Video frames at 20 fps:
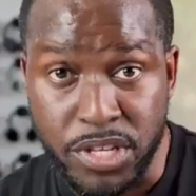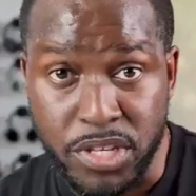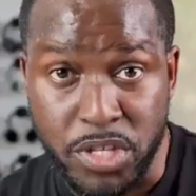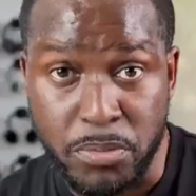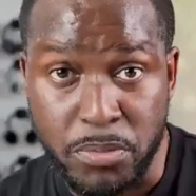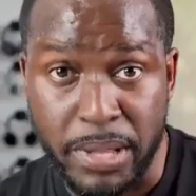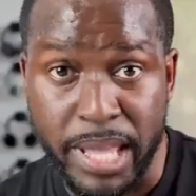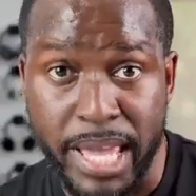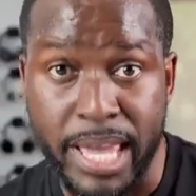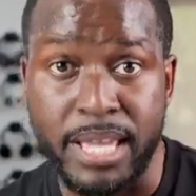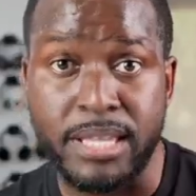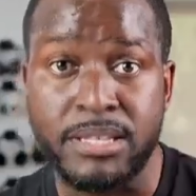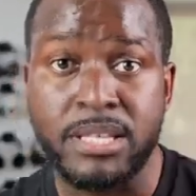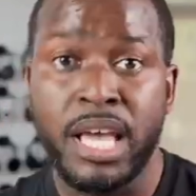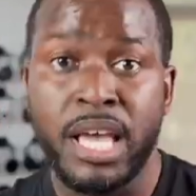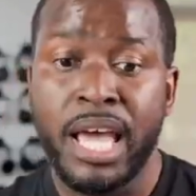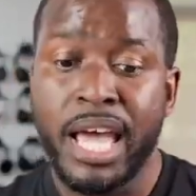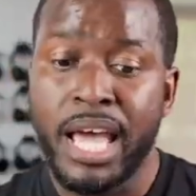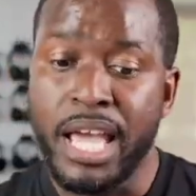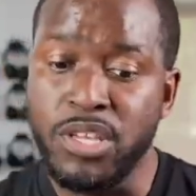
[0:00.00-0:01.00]
displays,
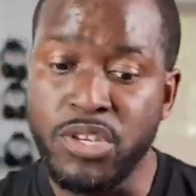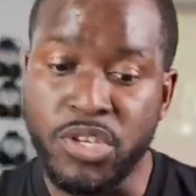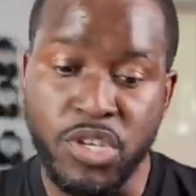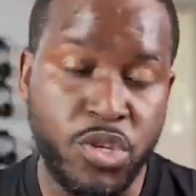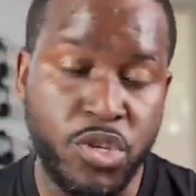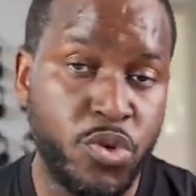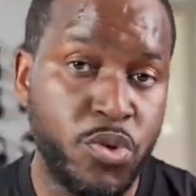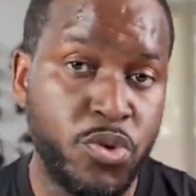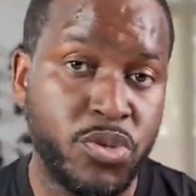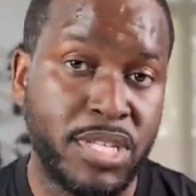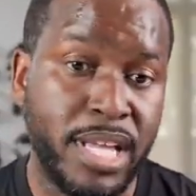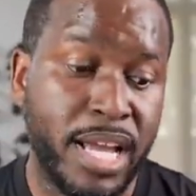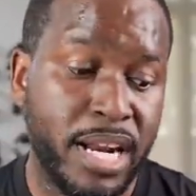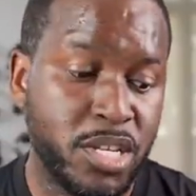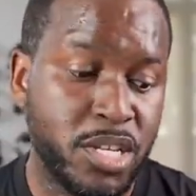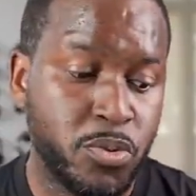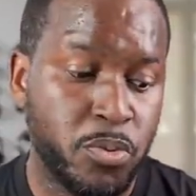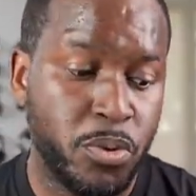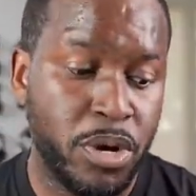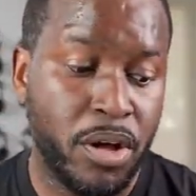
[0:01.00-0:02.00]
and you can use that
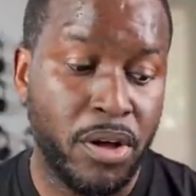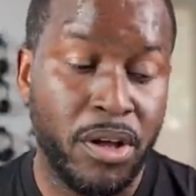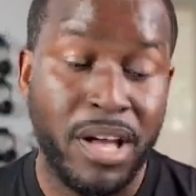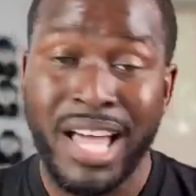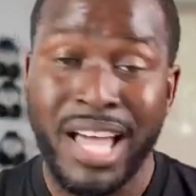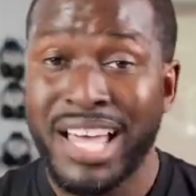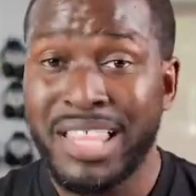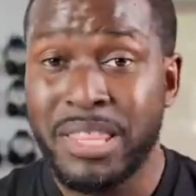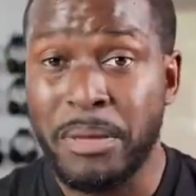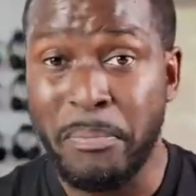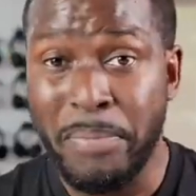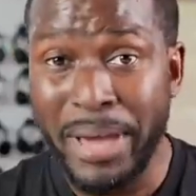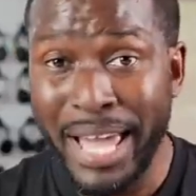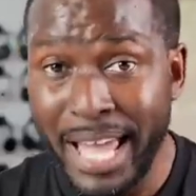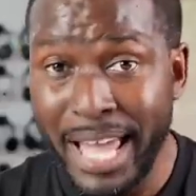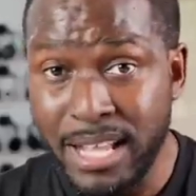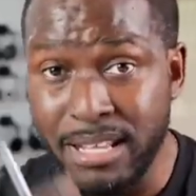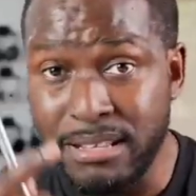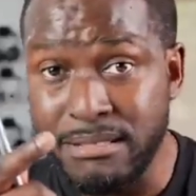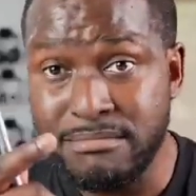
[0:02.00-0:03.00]
as well. The
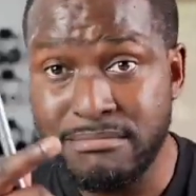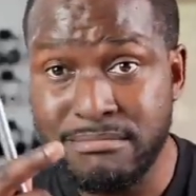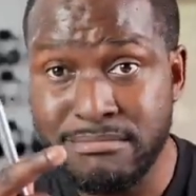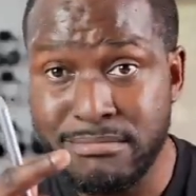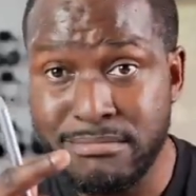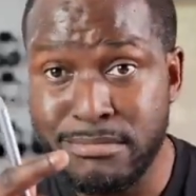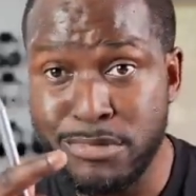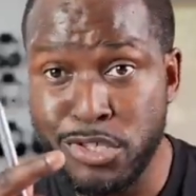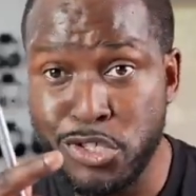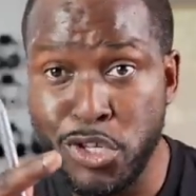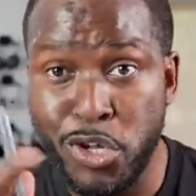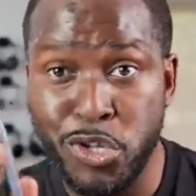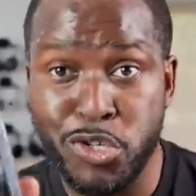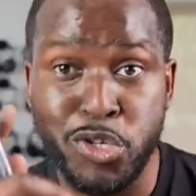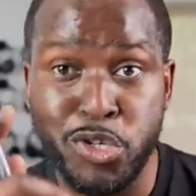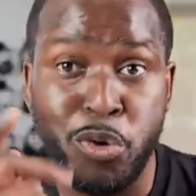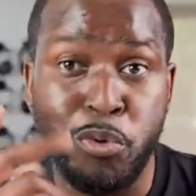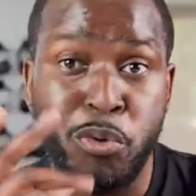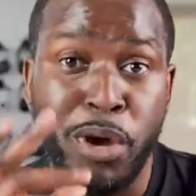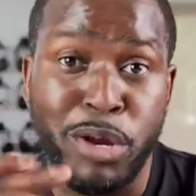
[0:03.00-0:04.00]
pen is
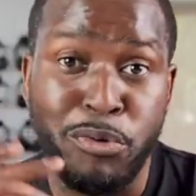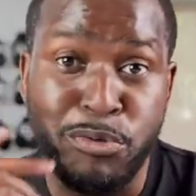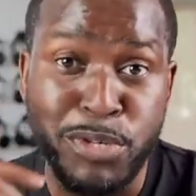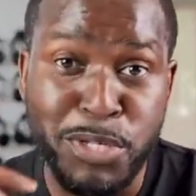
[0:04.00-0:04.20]
also quite